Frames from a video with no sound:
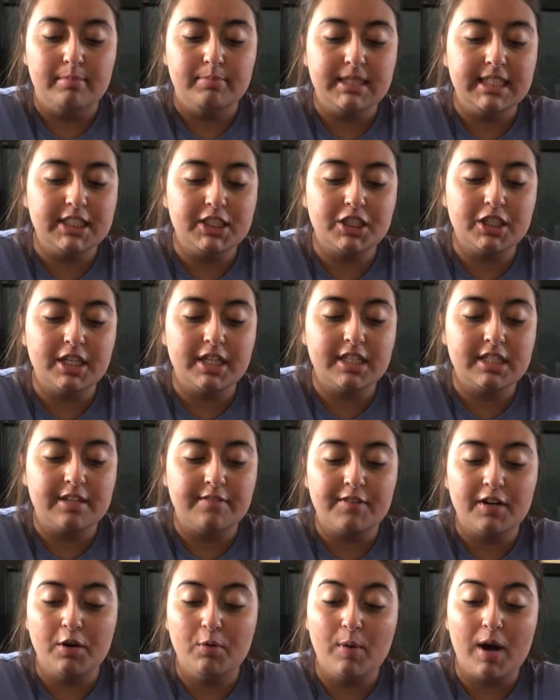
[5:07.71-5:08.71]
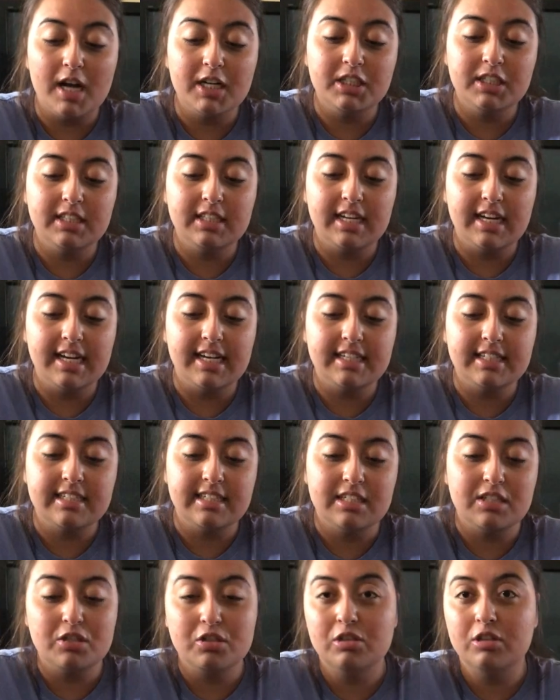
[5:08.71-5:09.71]
Teachers, if you're watching
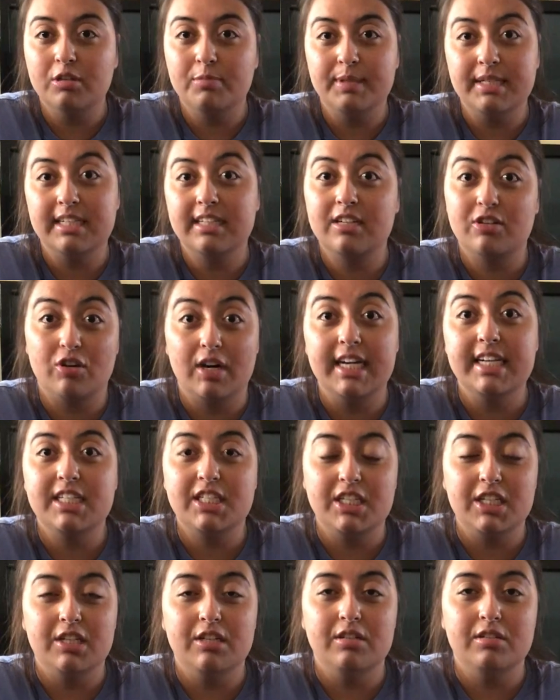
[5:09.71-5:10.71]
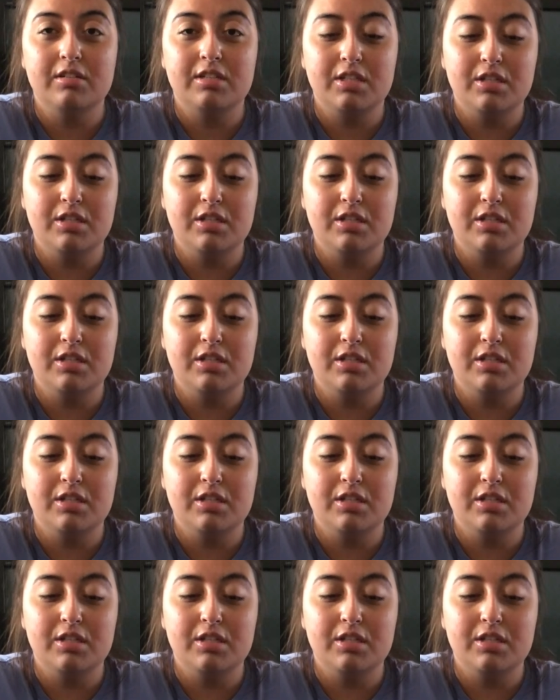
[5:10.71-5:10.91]
this tool would be great to use.